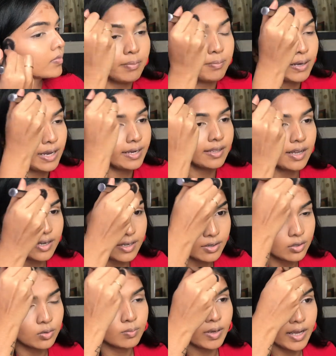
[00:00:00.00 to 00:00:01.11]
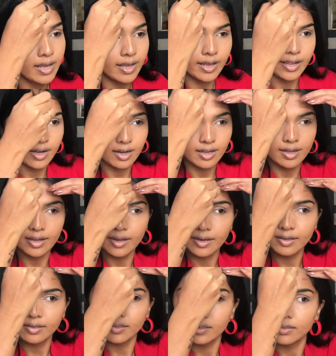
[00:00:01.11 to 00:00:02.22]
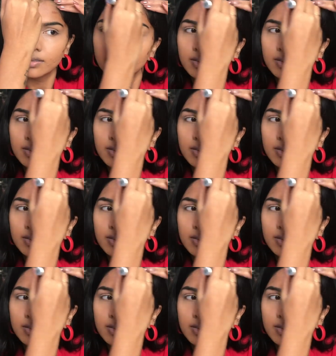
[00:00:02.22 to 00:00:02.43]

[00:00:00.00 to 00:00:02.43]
I blend that into my hairline.